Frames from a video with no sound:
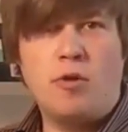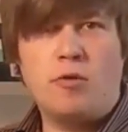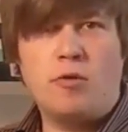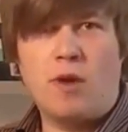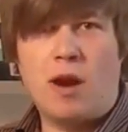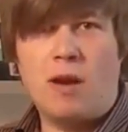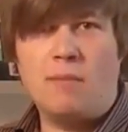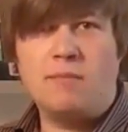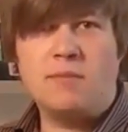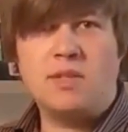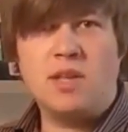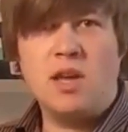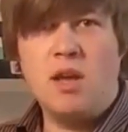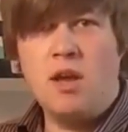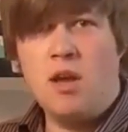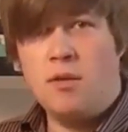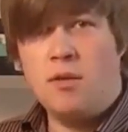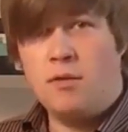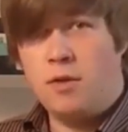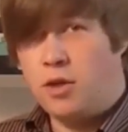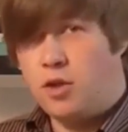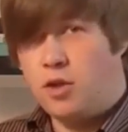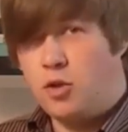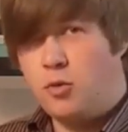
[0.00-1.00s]
programs
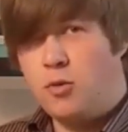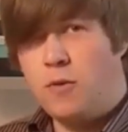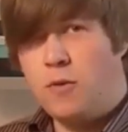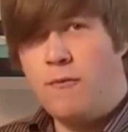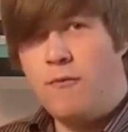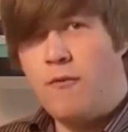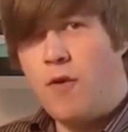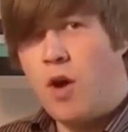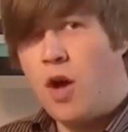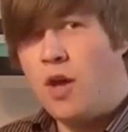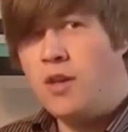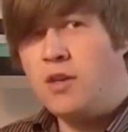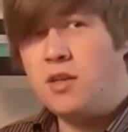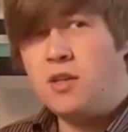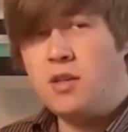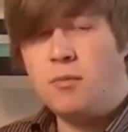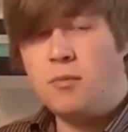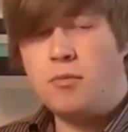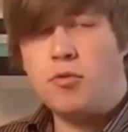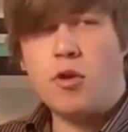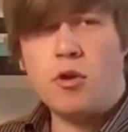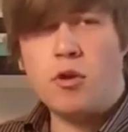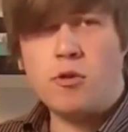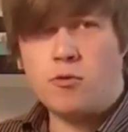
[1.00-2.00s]
that you can find in the
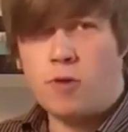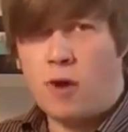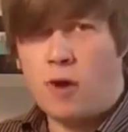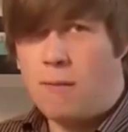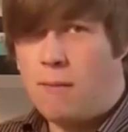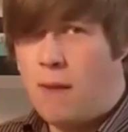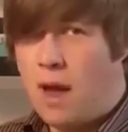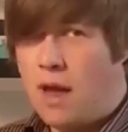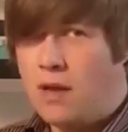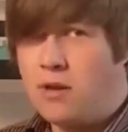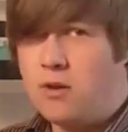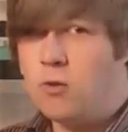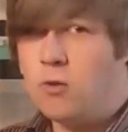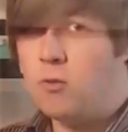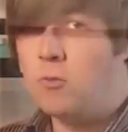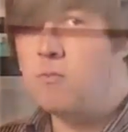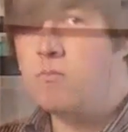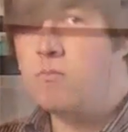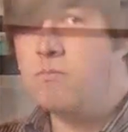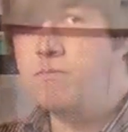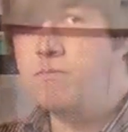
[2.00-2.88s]
program manual.